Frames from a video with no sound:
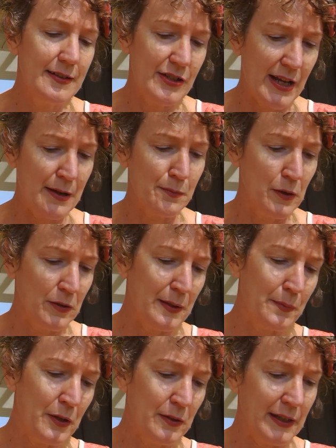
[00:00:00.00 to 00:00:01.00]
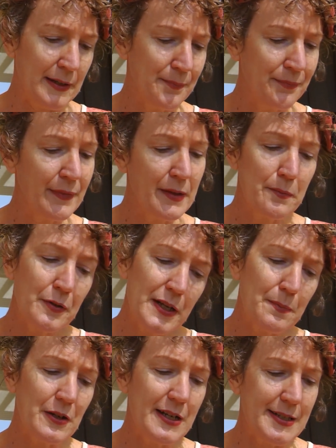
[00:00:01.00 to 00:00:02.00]
Jam roly-poly.
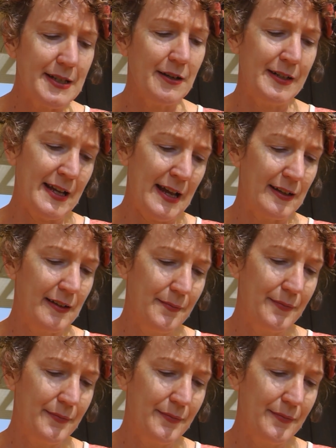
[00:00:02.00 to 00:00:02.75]
Pretty breezy on deck.